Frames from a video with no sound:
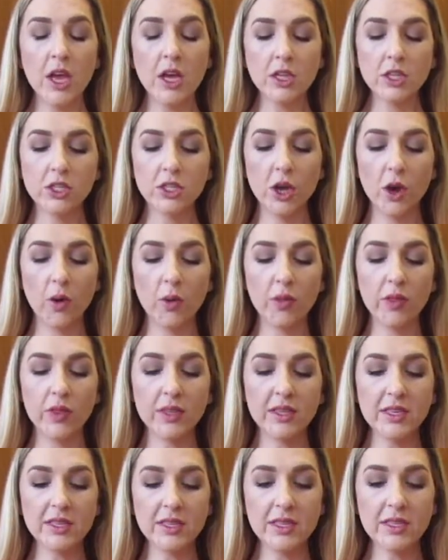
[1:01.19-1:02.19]
So
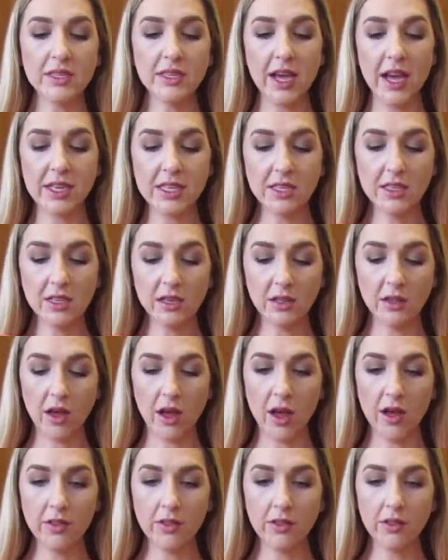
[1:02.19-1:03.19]
this is the size of the
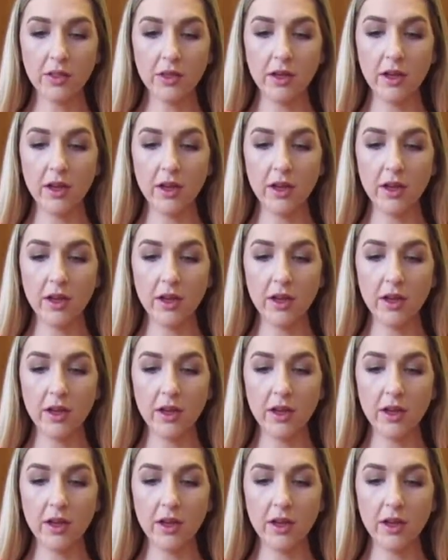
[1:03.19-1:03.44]
cloth.